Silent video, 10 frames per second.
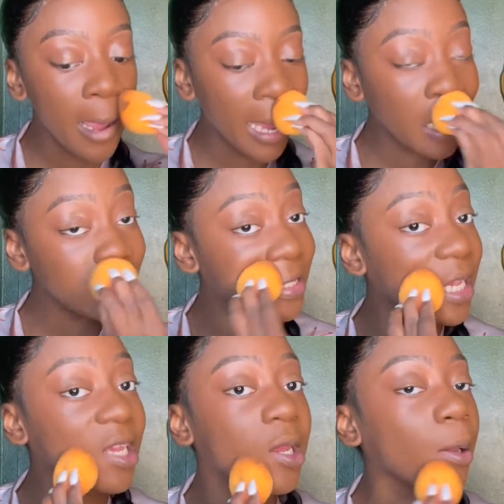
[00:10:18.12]
it's
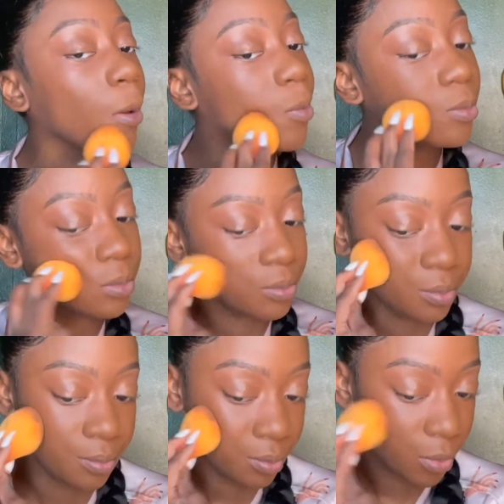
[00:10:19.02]
dating.
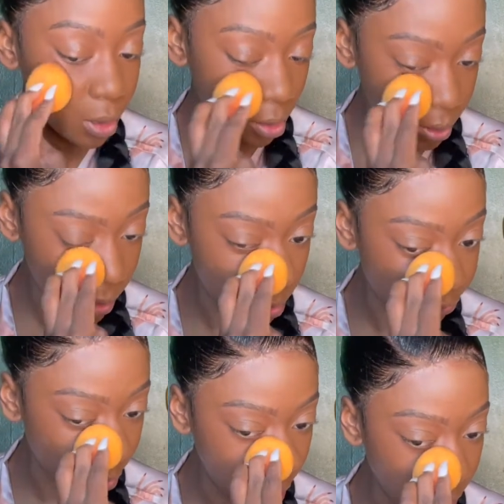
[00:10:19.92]
You know what's so
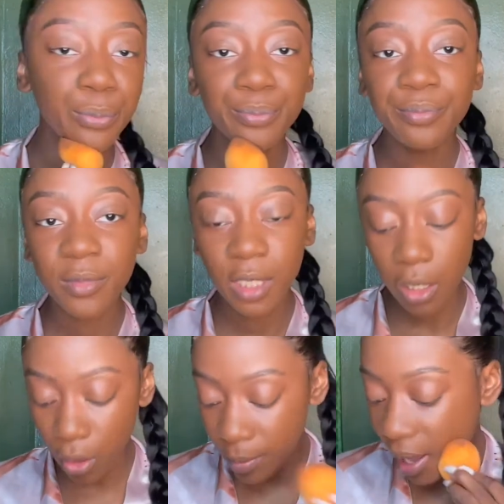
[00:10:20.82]
funny? Y'all
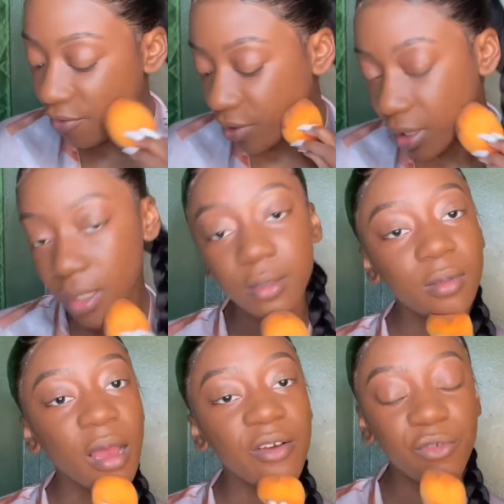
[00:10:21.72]
know I'm African,
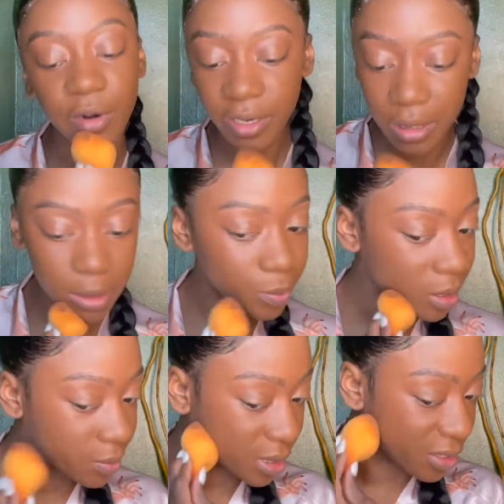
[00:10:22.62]
Ivorian to be
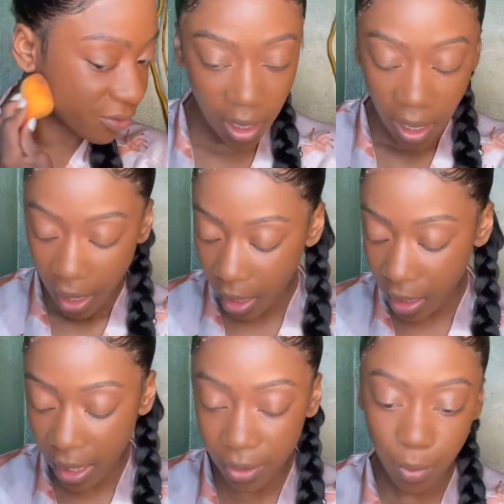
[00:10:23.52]
specific, and
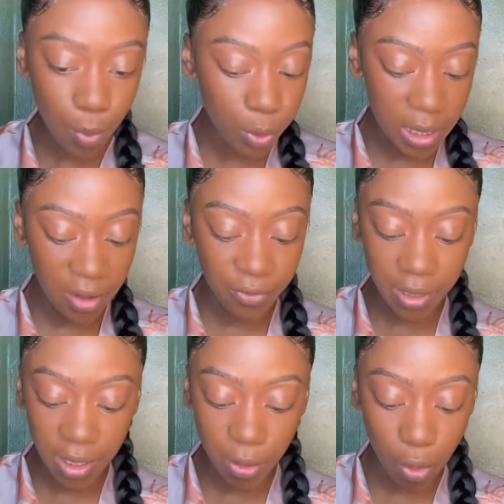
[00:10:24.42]
like most
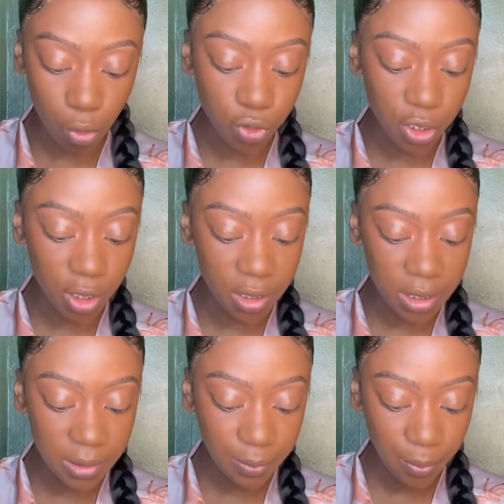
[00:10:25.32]
African cultures,
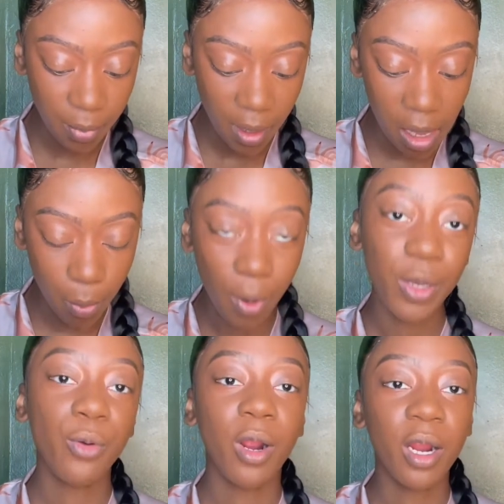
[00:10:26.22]
when
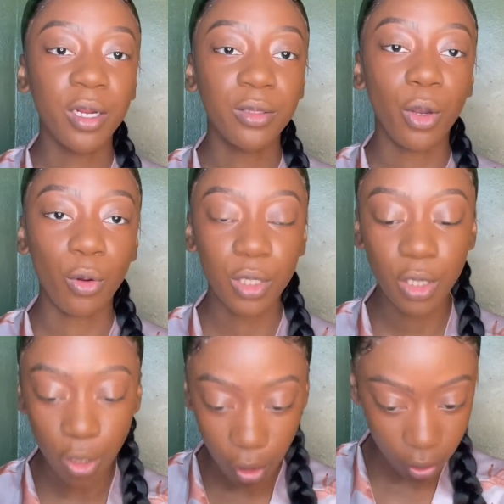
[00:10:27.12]
you are the only
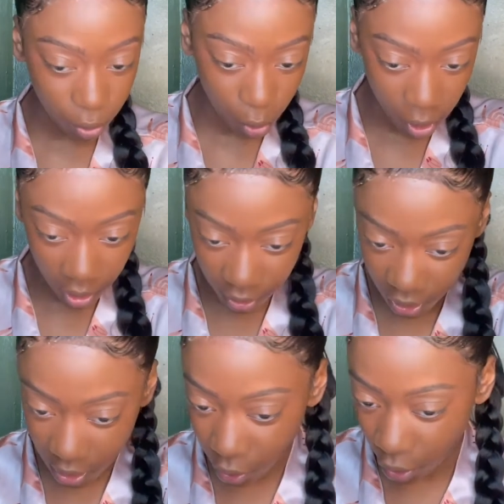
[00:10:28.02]
girl or
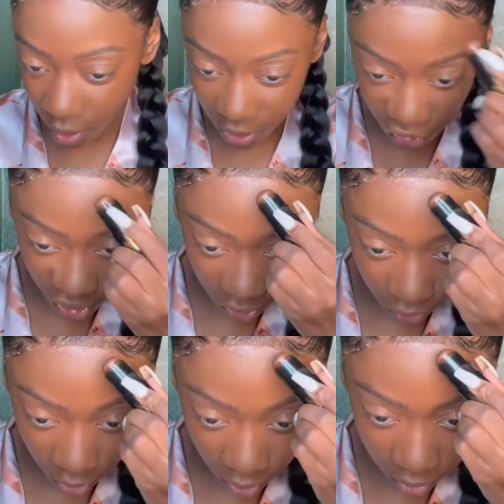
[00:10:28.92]
just a girl in
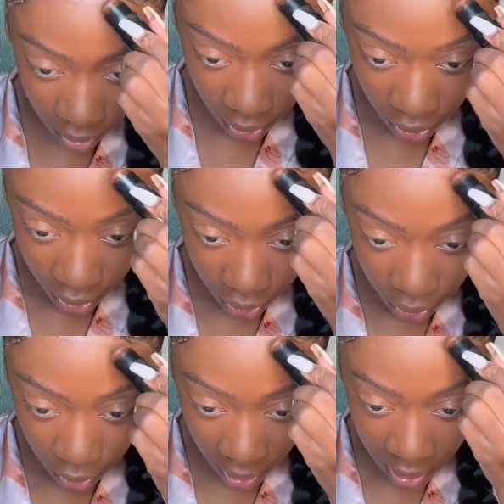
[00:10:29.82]
general,
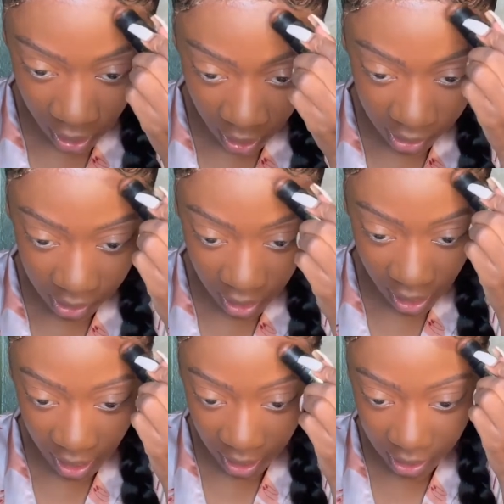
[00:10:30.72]
you are kind of
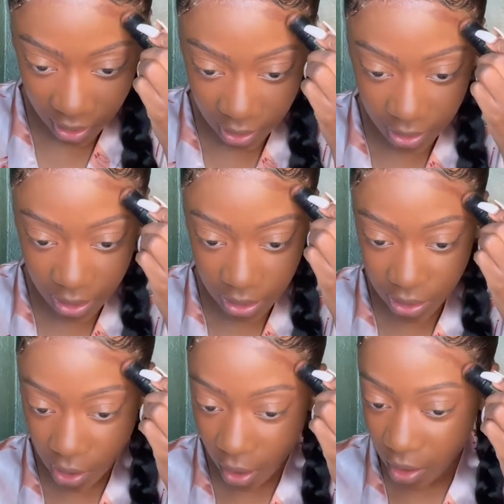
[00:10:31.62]
like
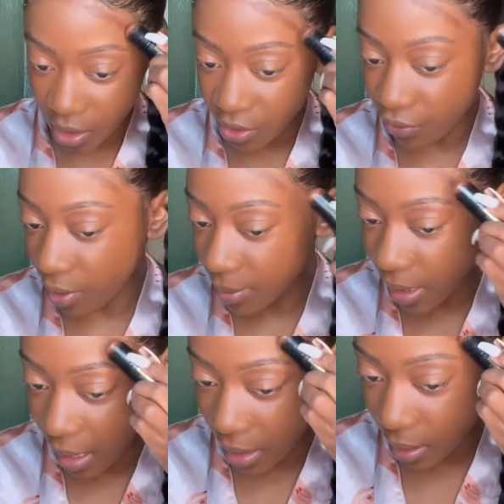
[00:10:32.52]
discouraged from
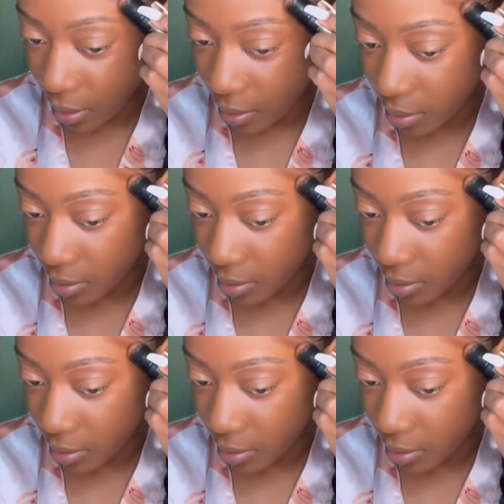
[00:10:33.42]
dating